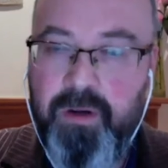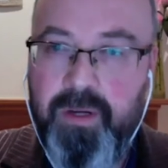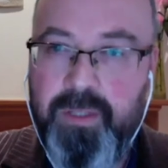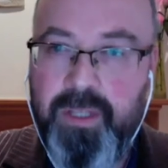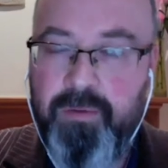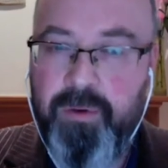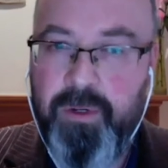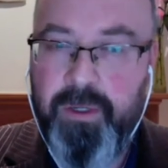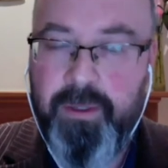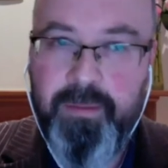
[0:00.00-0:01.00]

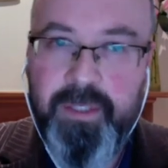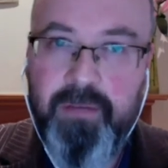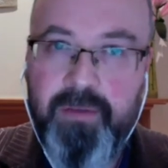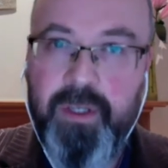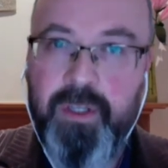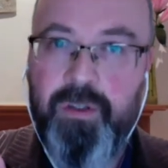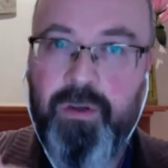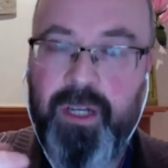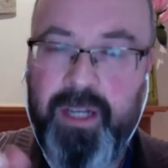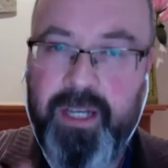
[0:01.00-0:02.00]
himself to
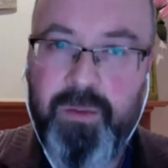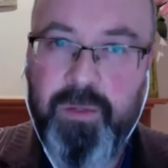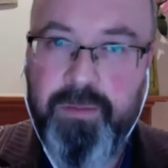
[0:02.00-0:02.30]
connect to it,